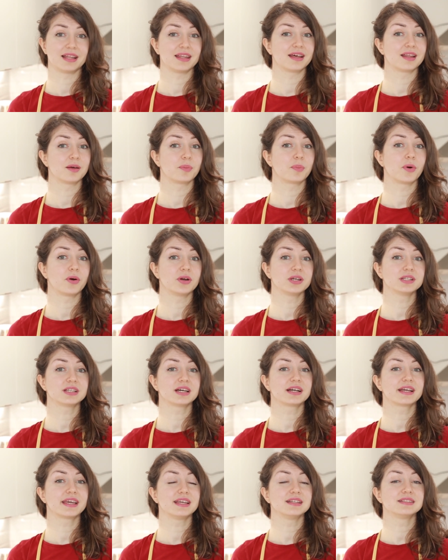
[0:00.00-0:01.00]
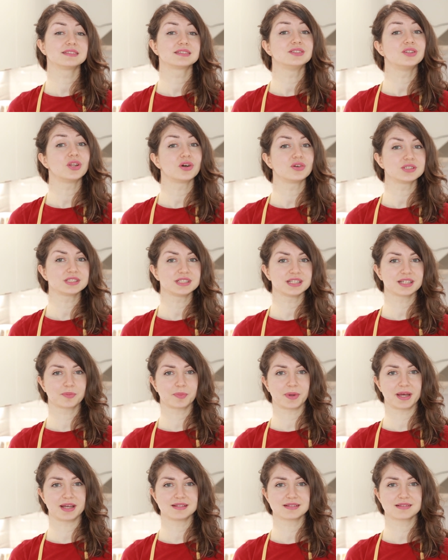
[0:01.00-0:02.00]
Another point against
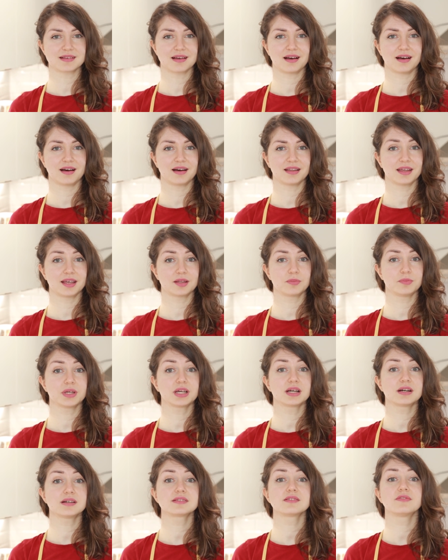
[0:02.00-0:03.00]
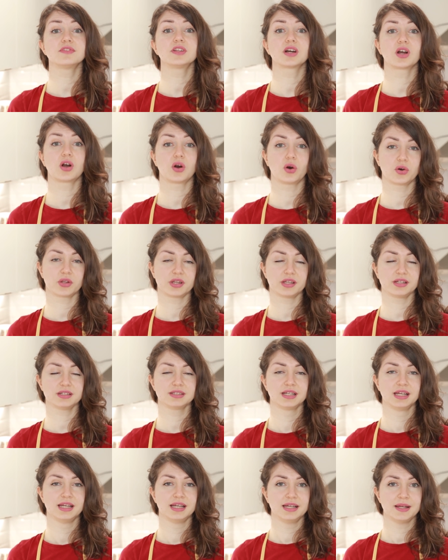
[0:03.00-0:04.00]
non-stick pans are that because of the
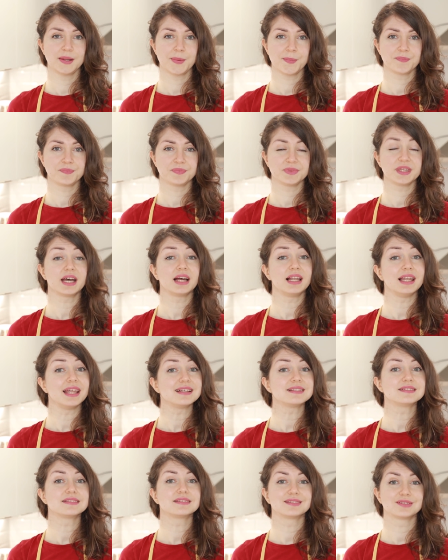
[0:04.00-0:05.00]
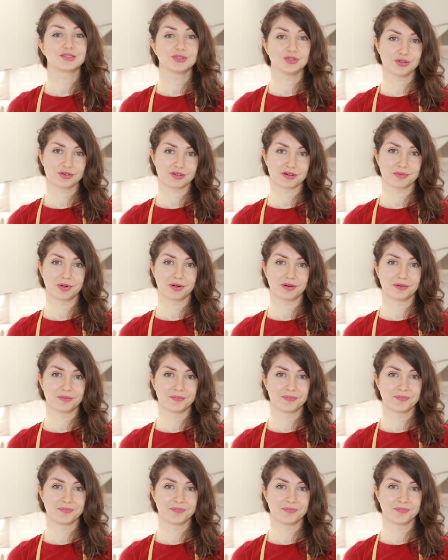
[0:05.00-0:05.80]
coating, they are less durable.